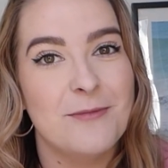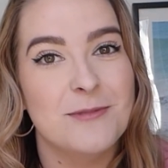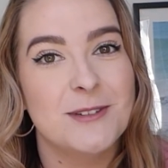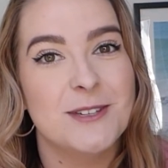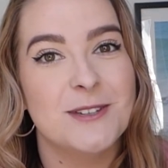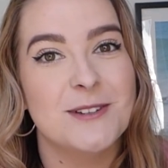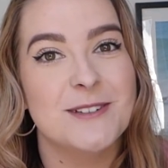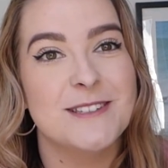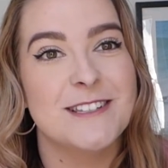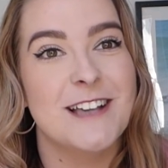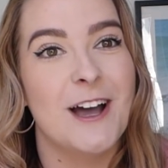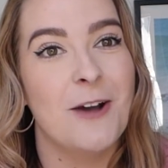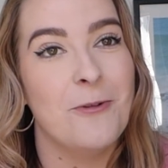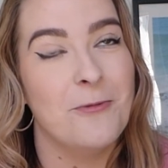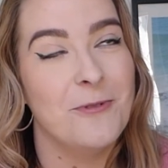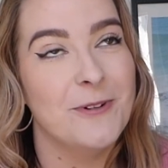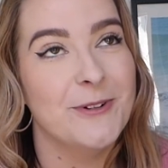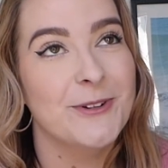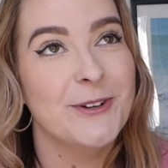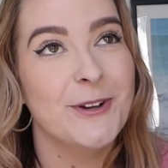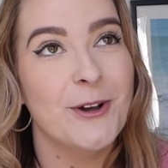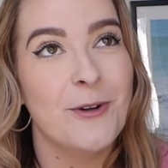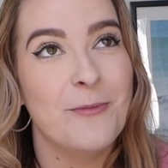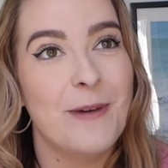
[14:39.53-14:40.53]
because I want
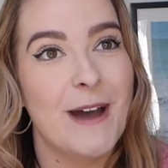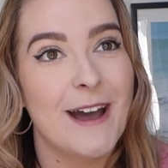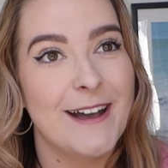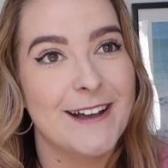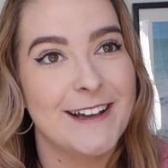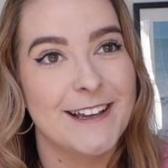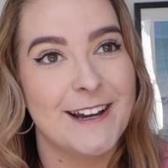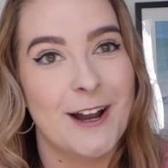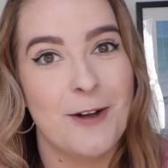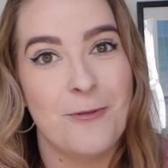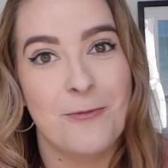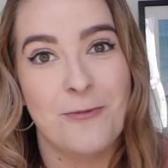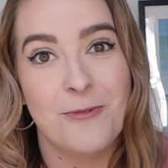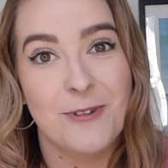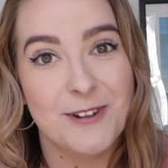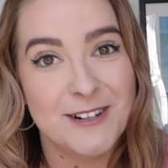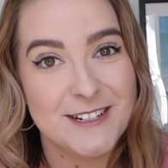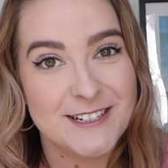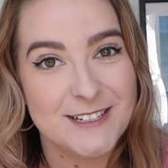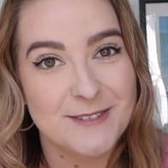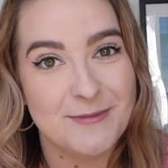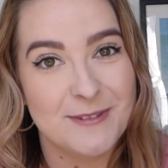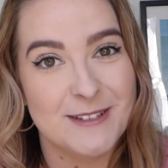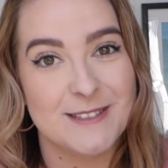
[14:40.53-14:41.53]
to go back and I want it
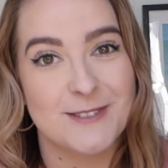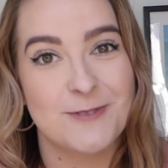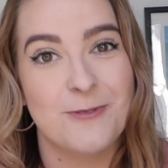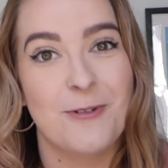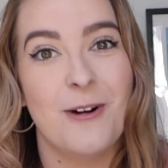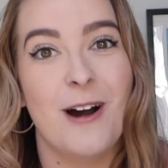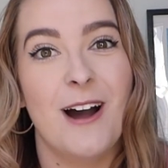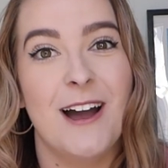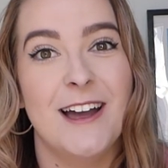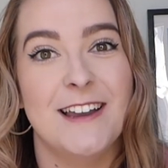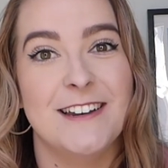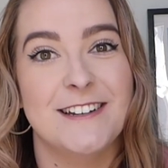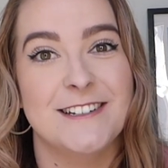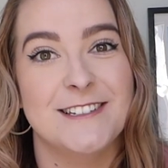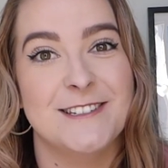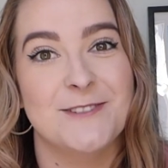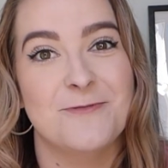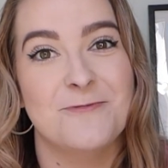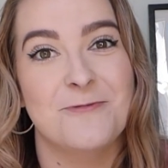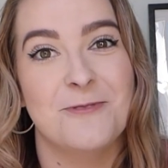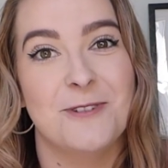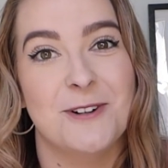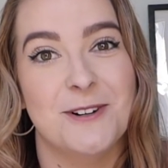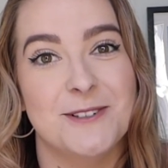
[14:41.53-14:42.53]
to be as quiet as it
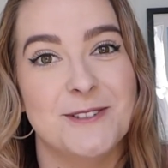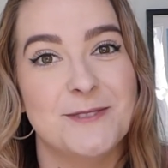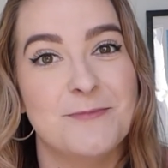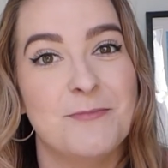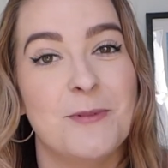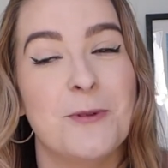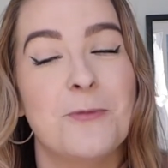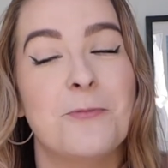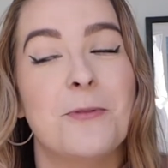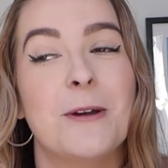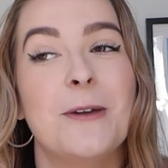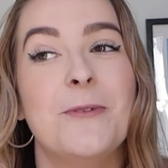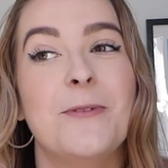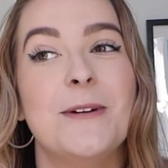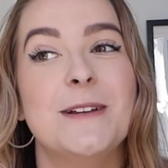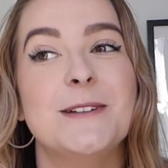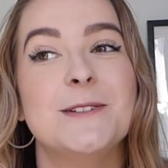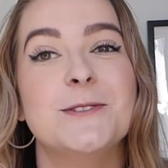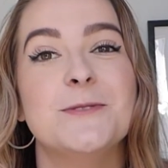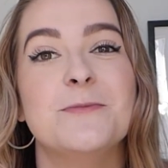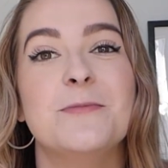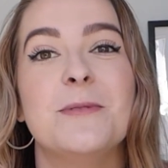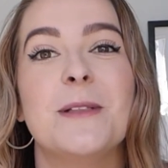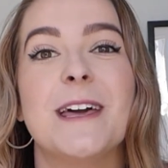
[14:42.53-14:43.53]
was, but we went
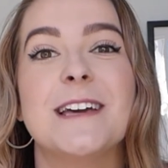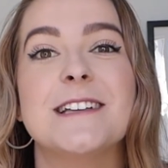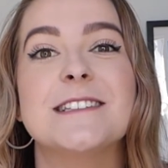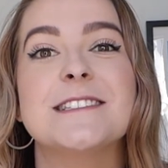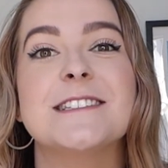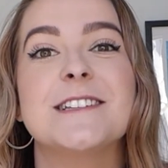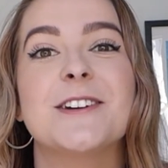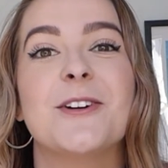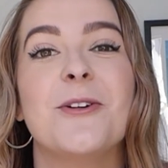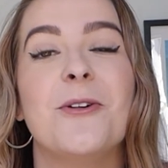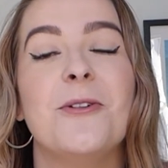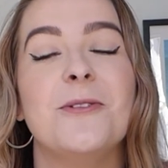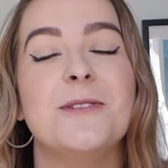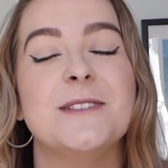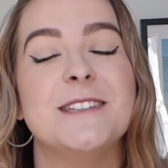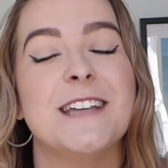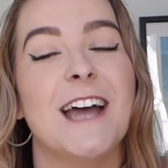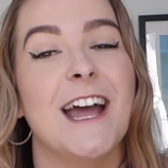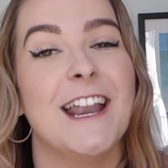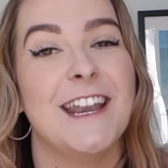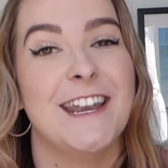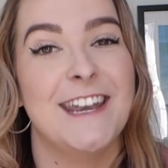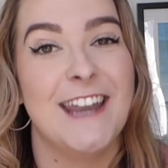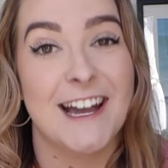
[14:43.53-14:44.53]
to a place
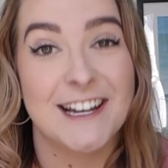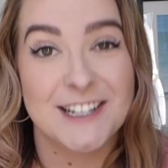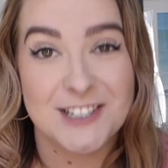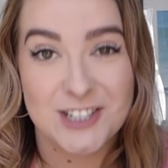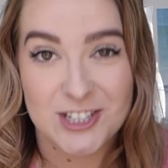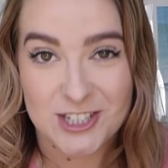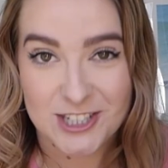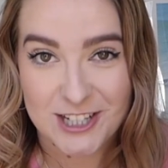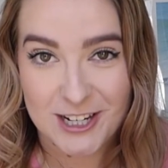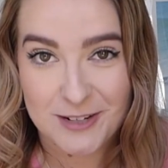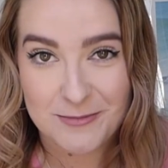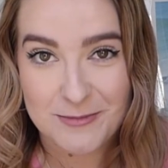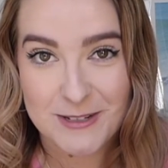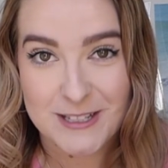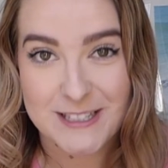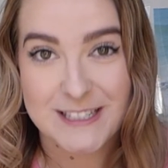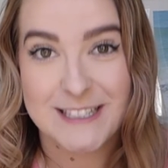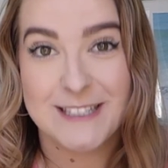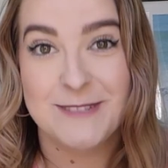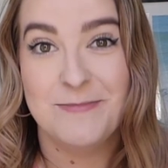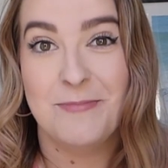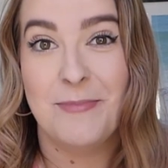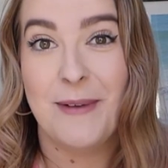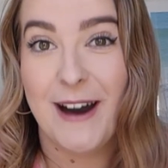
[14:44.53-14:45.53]
called Nagashima
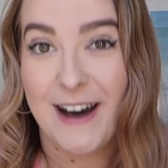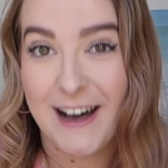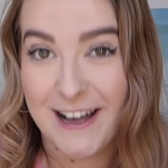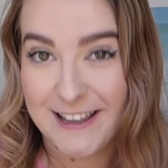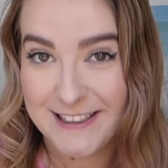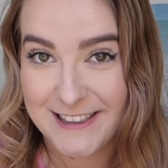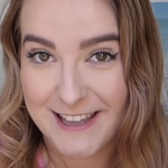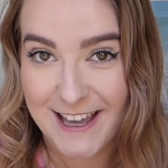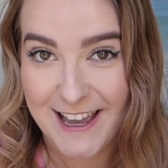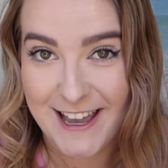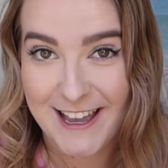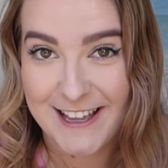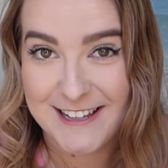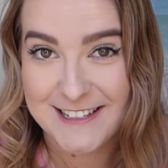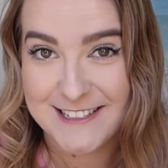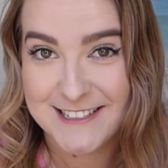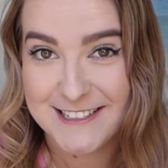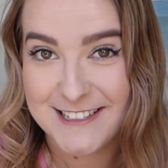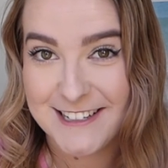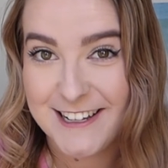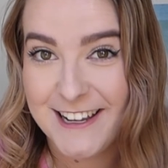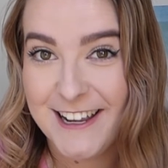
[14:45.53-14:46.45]
Spa Land.